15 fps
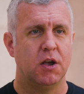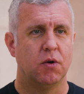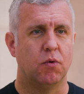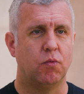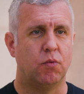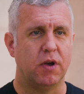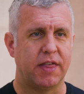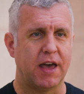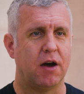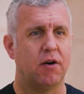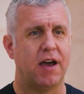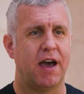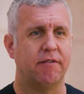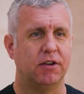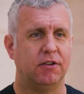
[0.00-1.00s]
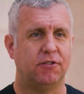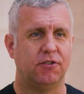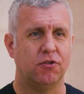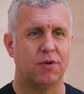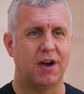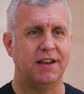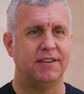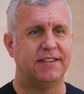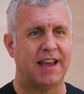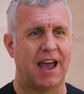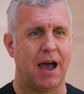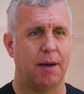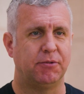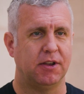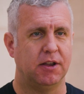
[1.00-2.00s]
without having to
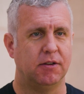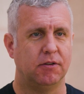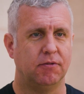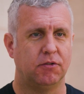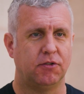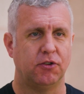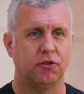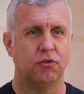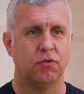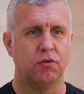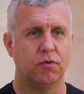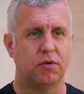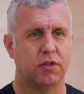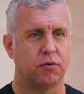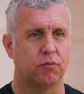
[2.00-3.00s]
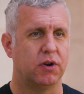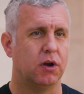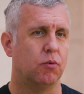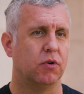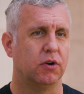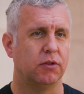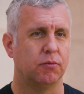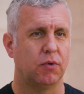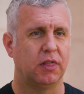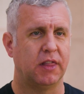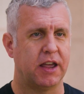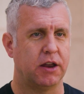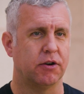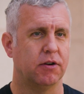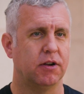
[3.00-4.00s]
adapt into the real world
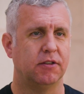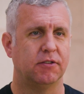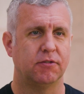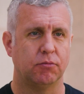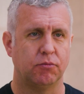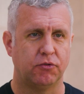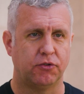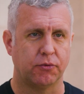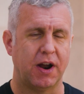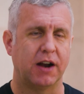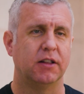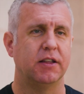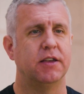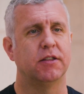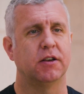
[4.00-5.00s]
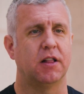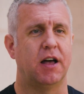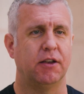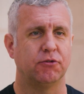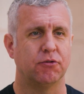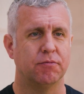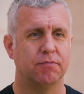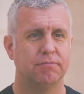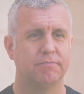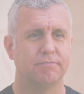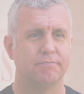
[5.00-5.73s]
later. It's directly in the classroom.